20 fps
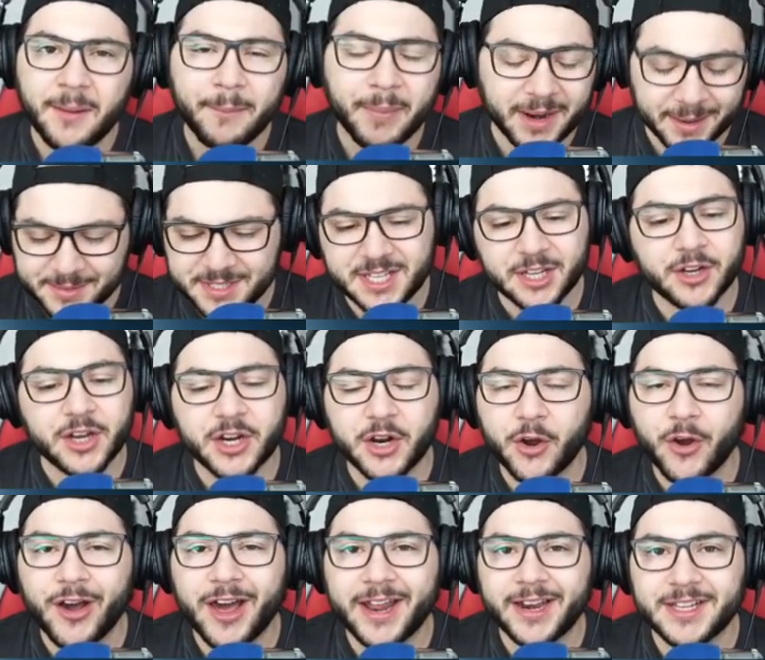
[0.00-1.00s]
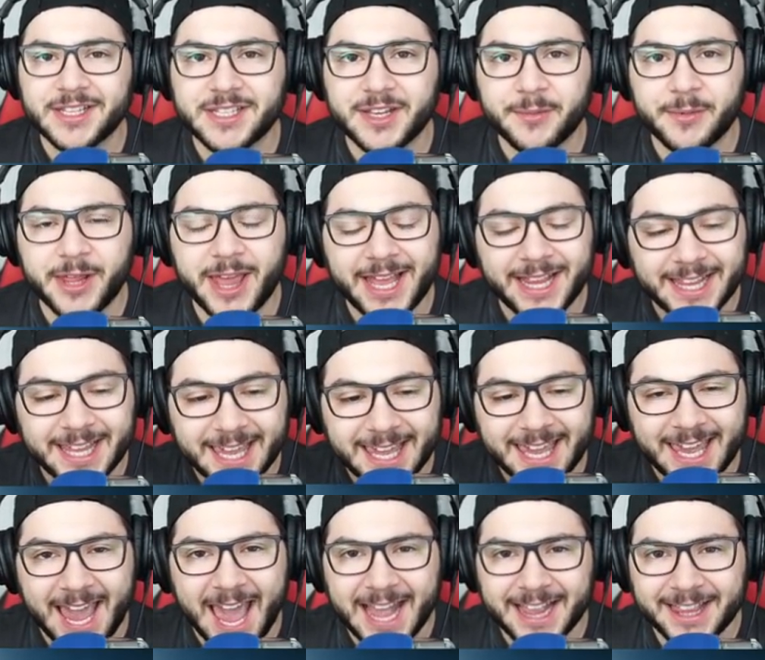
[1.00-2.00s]
But I'm still going to go ahead and simulate.
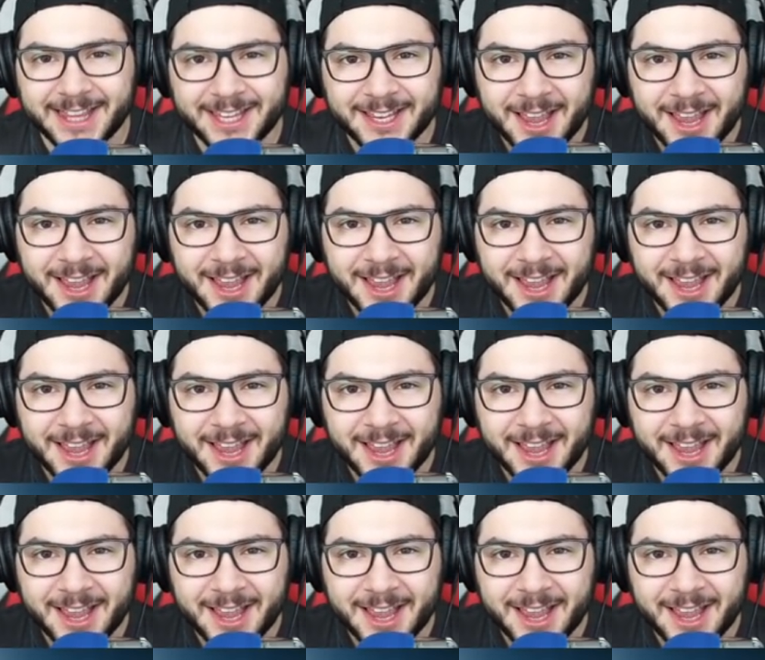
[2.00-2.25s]
Get